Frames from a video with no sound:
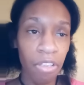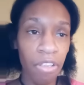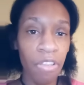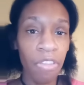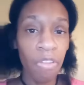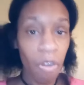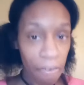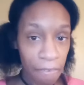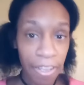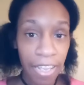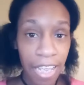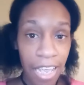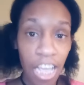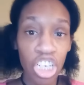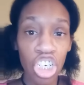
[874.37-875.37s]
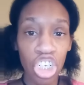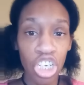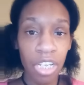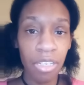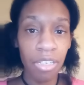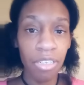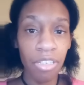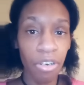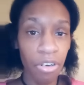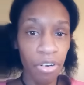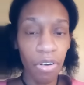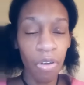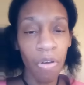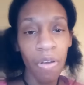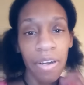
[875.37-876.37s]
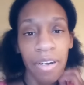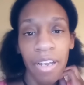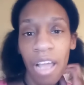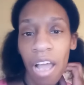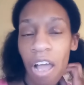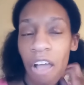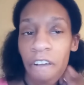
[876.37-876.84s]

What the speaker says: notifications turned on